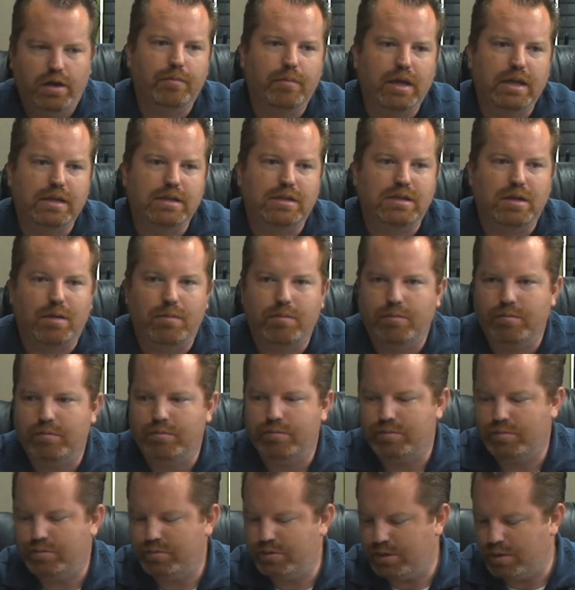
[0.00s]
In
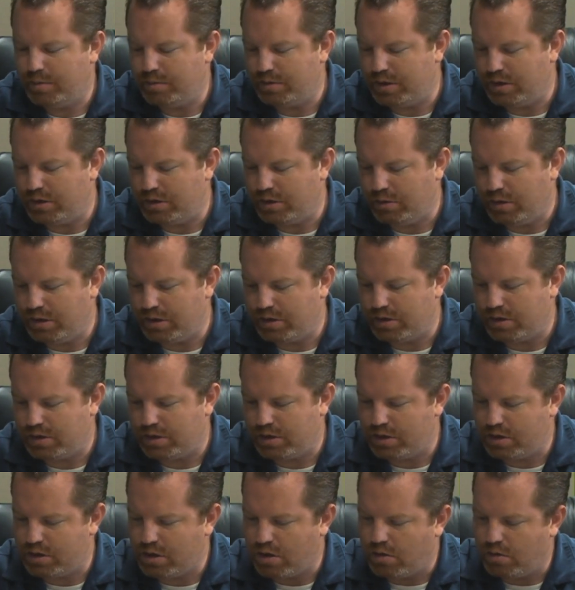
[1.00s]
some situations,
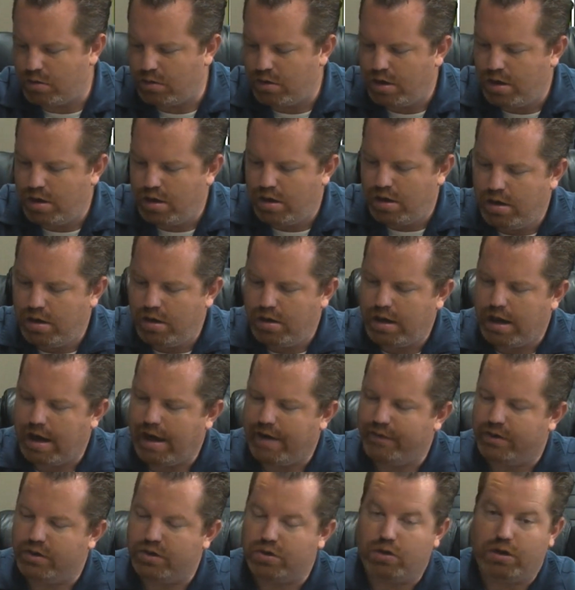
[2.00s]
you don't
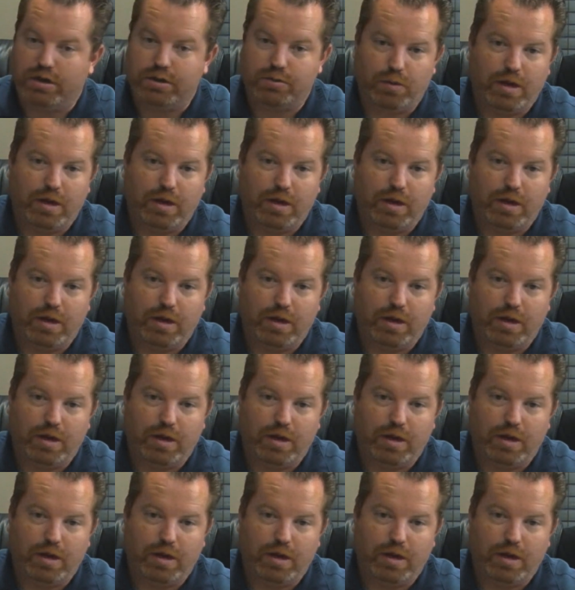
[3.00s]
have a choice.